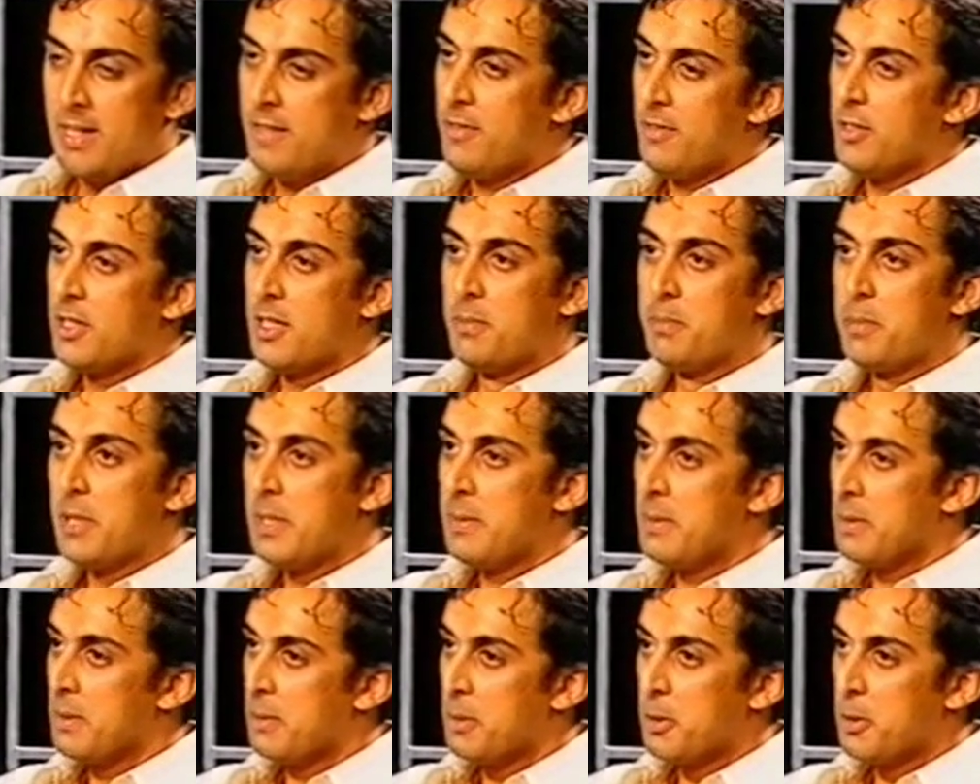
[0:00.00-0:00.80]
I never
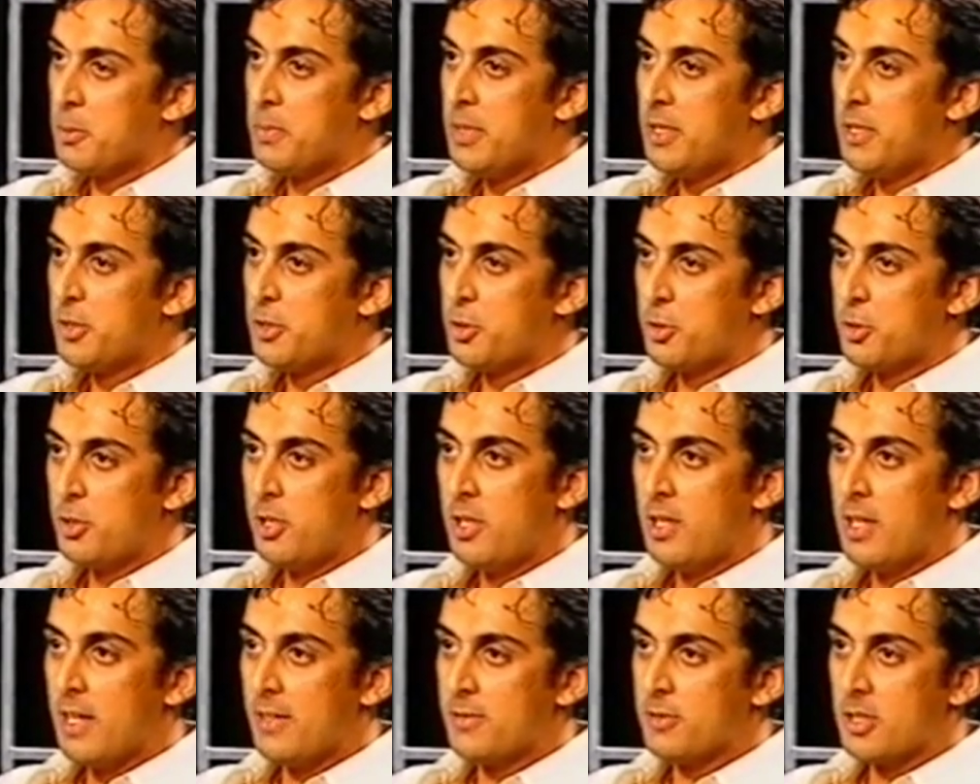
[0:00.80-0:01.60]
complain about being
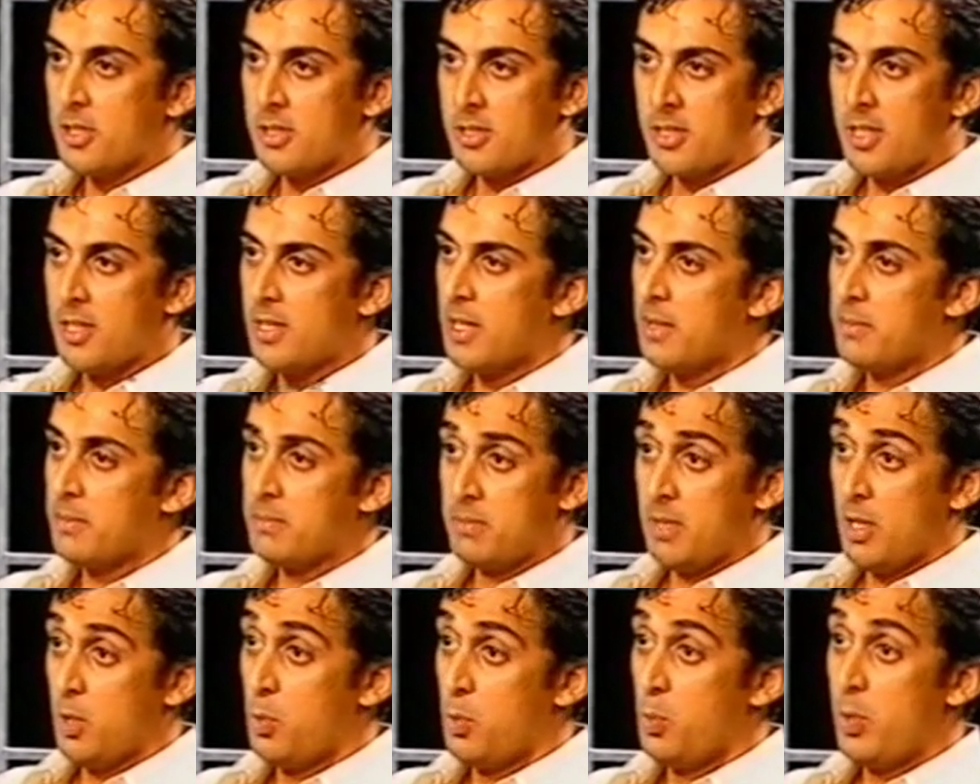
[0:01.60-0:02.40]
Sunil Gavaskar's son.
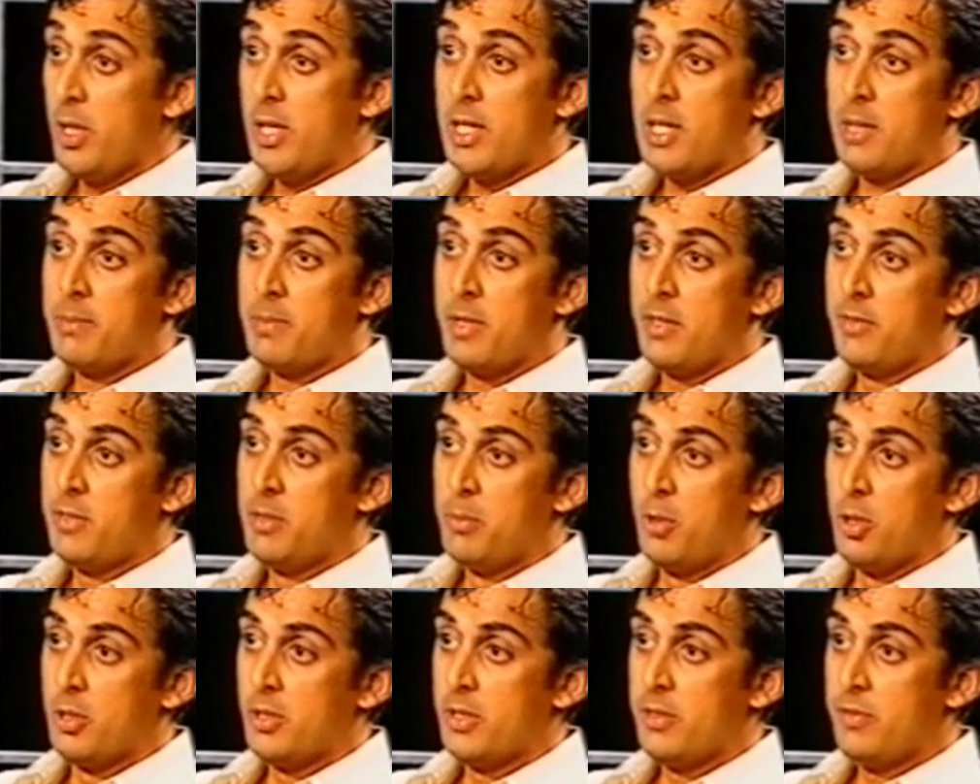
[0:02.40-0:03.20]
I'm, I wake up
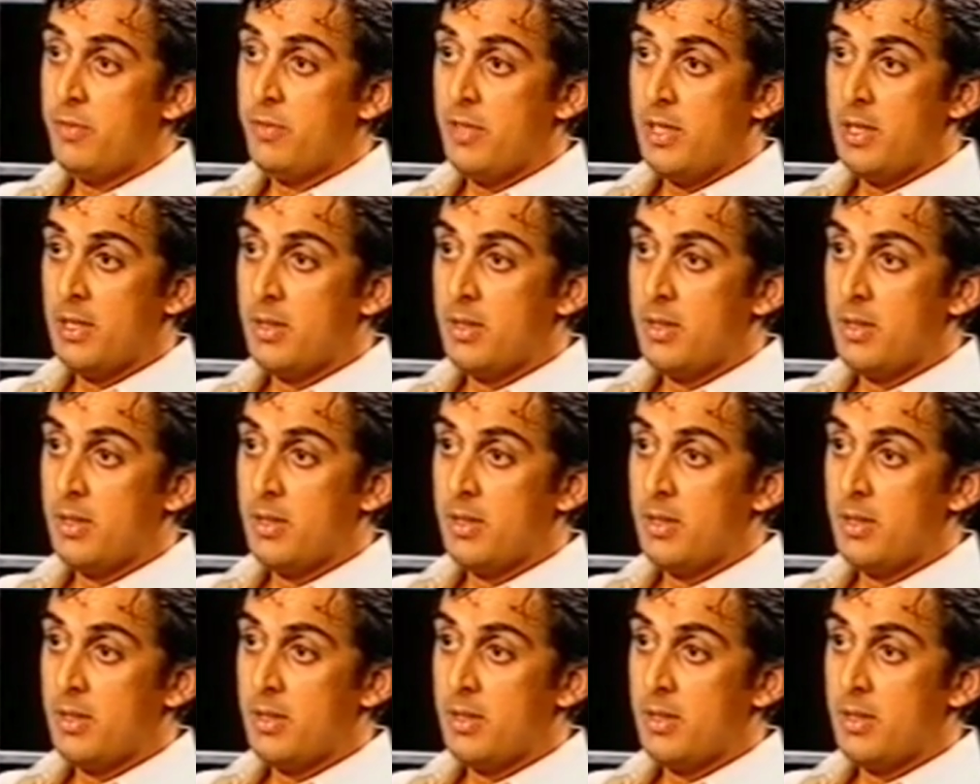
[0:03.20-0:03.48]
every morning.